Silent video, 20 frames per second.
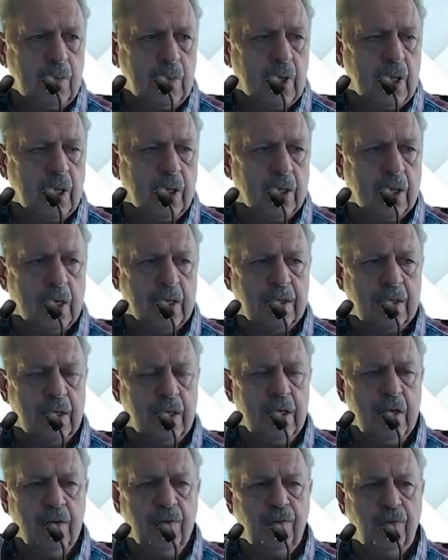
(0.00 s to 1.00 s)
Right,
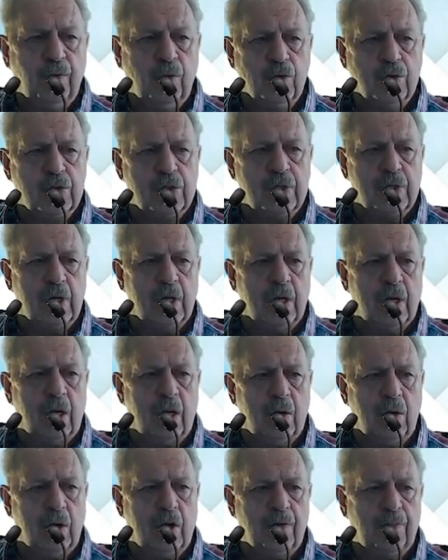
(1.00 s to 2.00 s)
reinforced
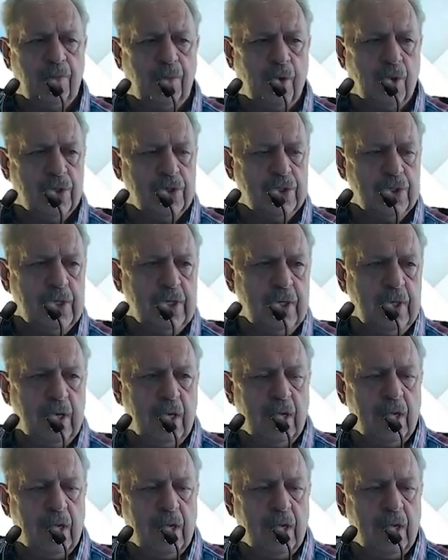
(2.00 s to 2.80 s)
whole life policy.